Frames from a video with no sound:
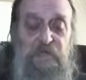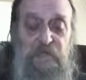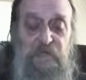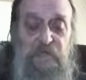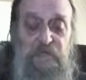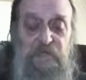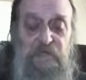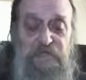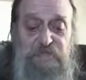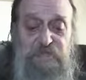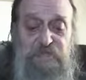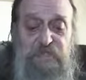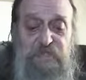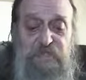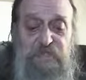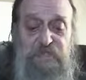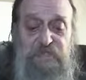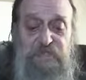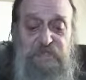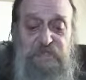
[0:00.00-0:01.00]
all
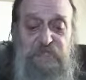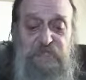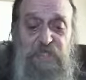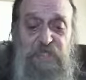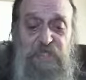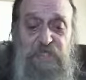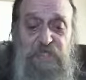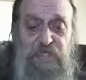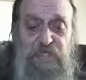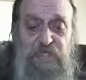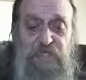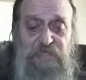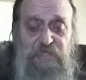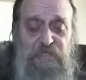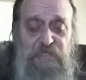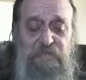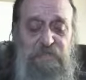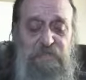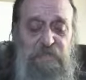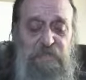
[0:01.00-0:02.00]
such
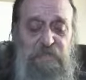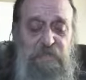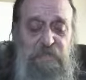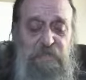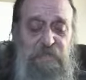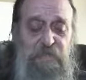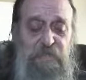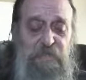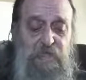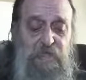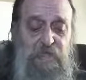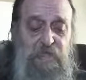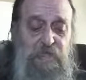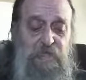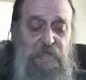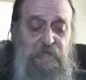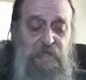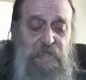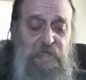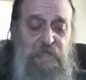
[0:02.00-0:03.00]
things.
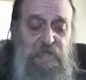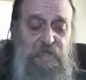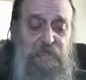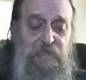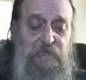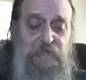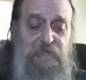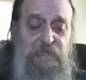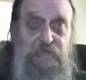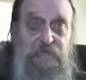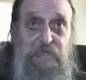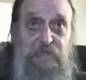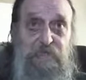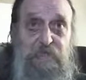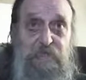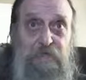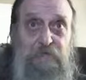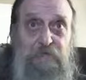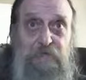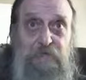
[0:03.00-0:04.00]
And there's
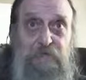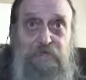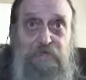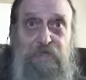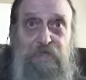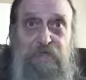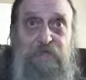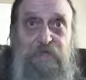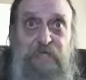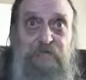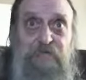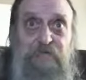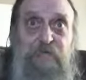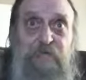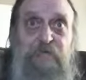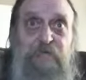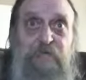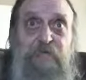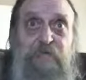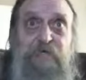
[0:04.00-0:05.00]
some of the
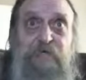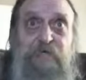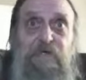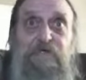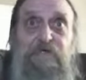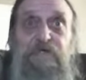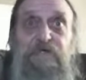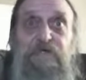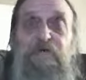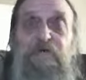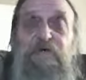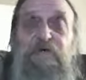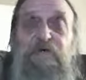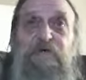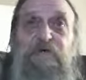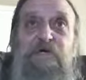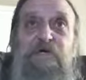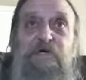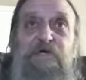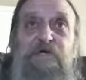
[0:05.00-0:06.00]
pre-tribbers and
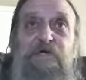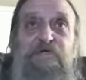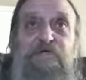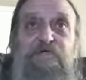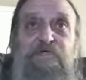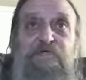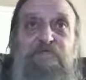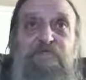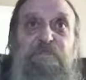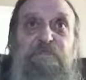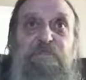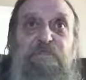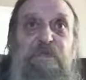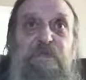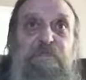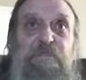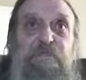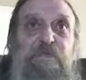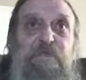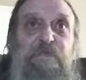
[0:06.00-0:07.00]
all those
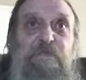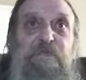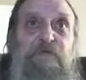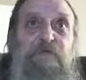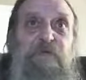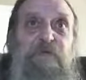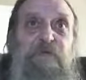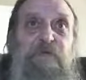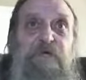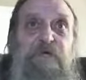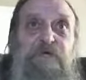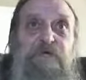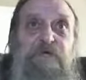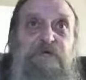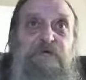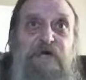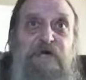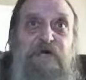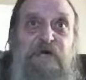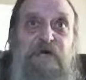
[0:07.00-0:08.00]
people who want to
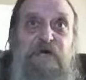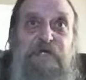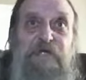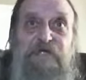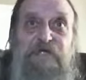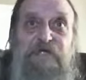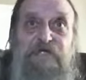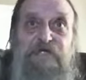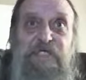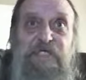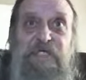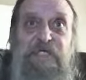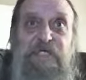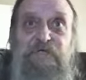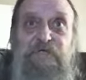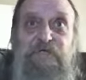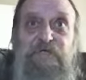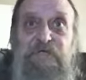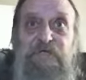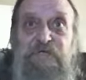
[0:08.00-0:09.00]
try to
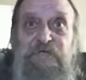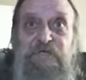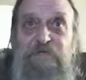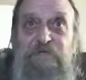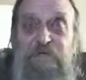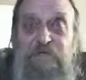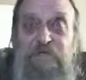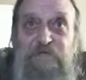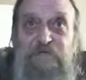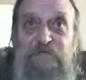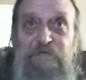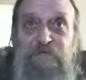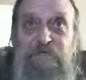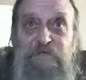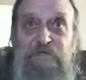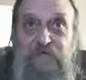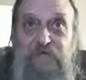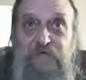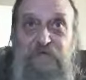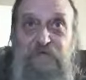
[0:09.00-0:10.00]
deceive you into
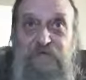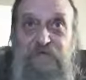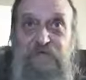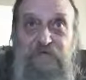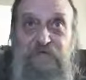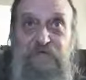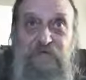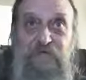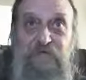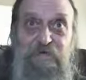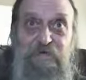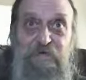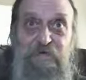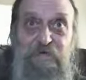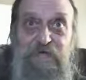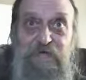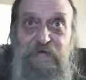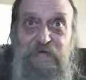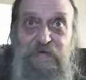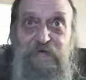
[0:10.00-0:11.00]
thinking their
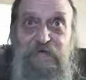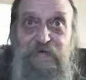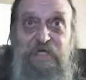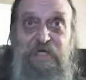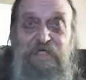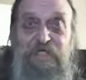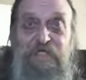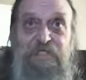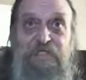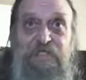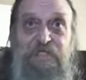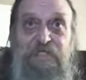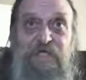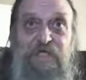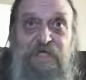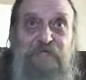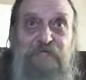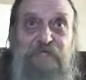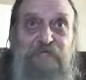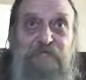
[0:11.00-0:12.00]
way, that
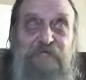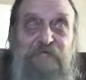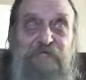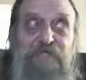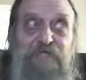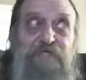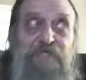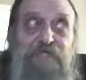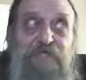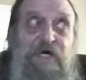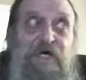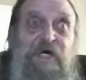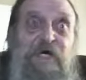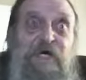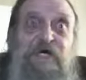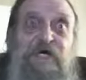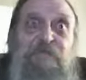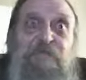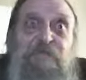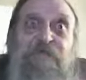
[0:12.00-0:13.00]
suggests, well, there's not
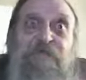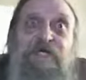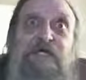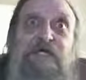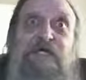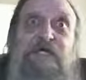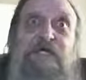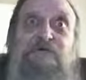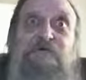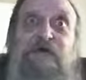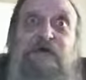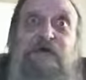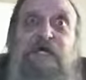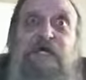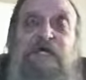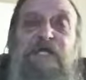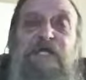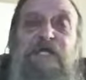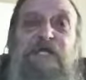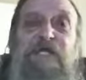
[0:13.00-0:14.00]
going to be anybody
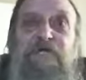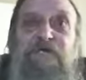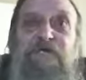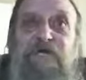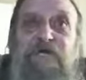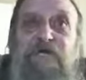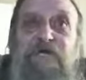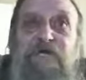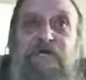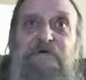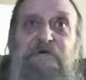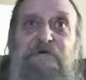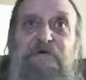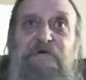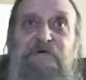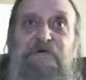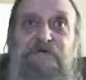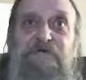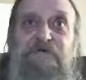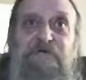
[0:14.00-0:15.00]
left on
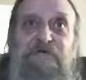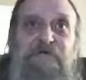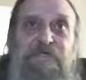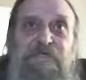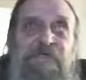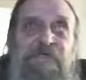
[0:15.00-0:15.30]
earth because